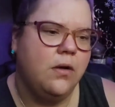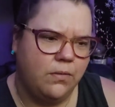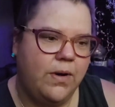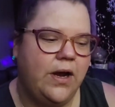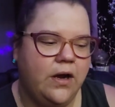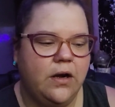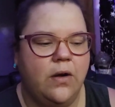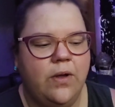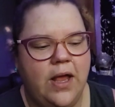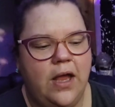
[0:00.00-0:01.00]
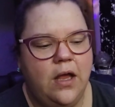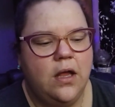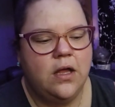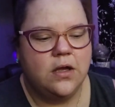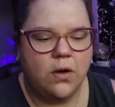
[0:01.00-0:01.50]
Weird. Okay.
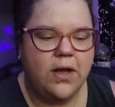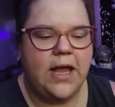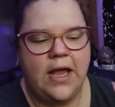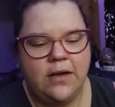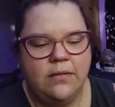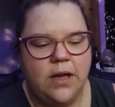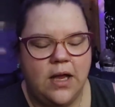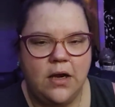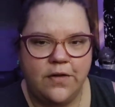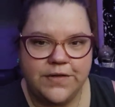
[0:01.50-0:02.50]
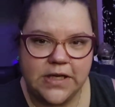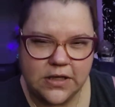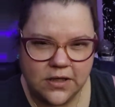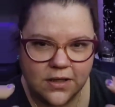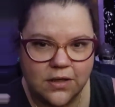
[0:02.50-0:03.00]
Go again, and all of a
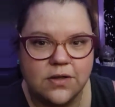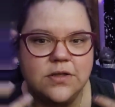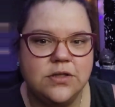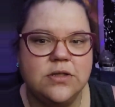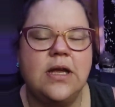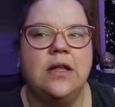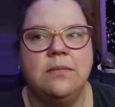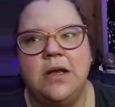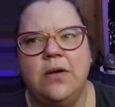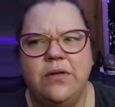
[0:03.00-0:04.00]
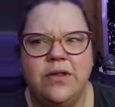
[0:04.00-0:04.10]
sudden they're telling me,